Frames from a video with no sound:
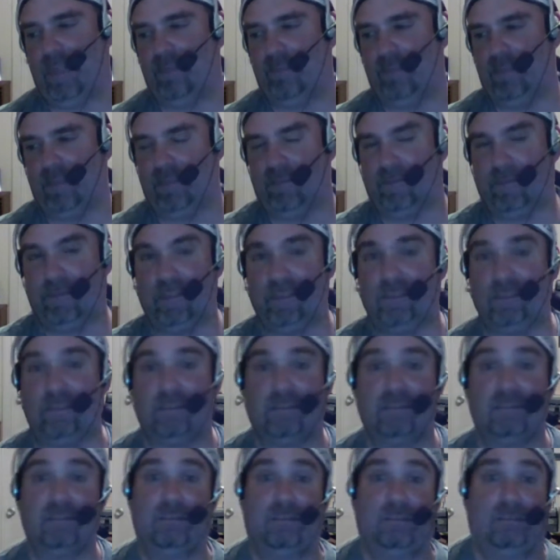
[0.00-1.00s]
It's really
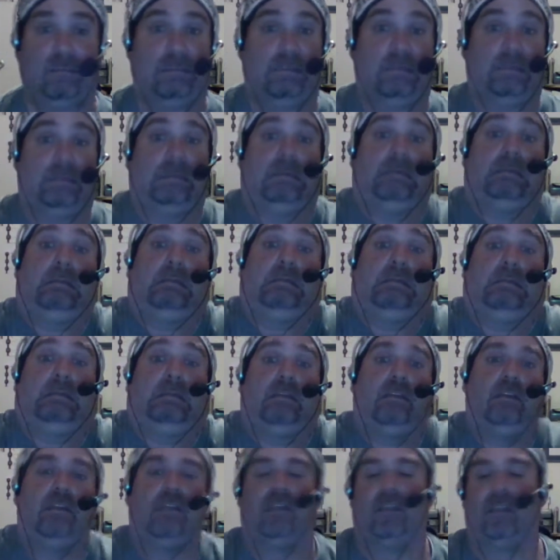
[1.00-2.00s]
hard to fault
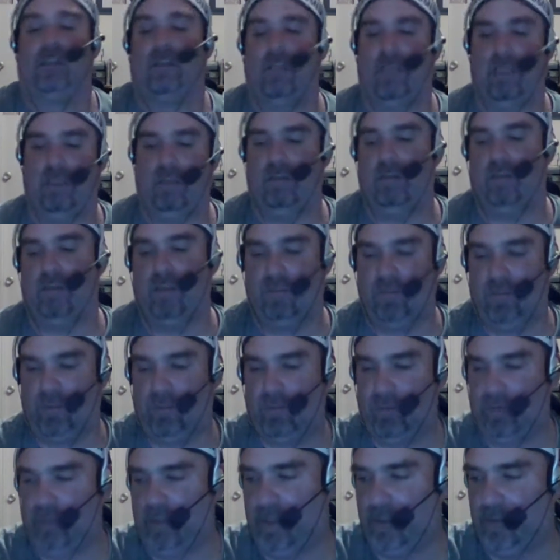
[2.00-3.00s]

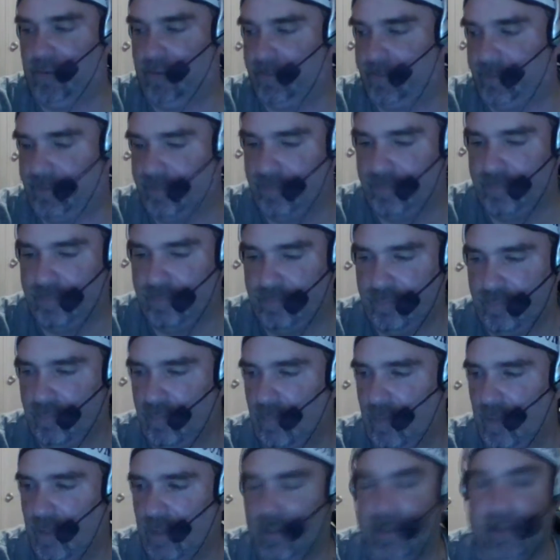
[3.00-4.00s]
SmackDown.
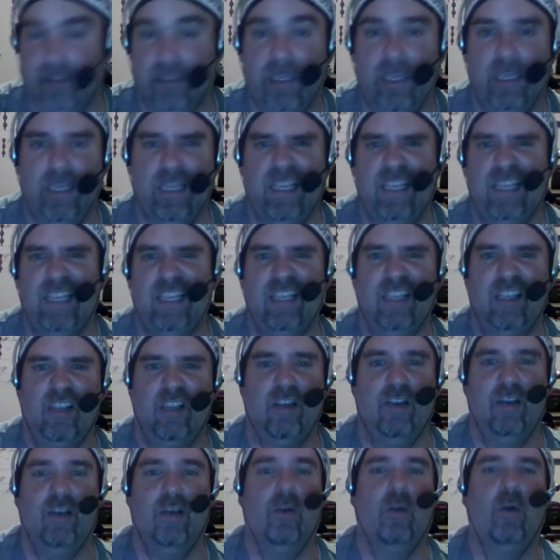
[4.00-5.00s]
They're
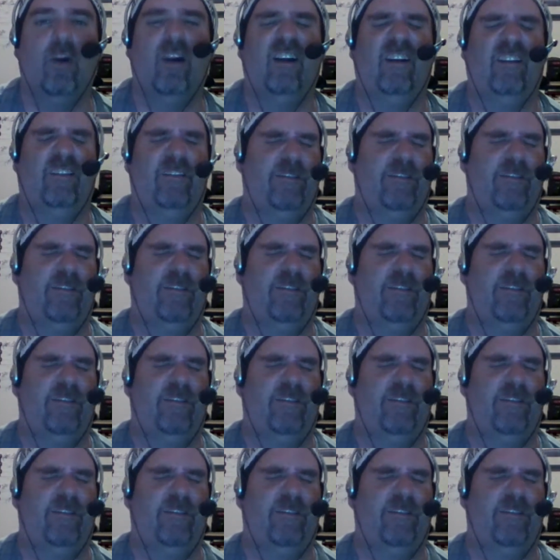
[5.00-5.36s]
trying.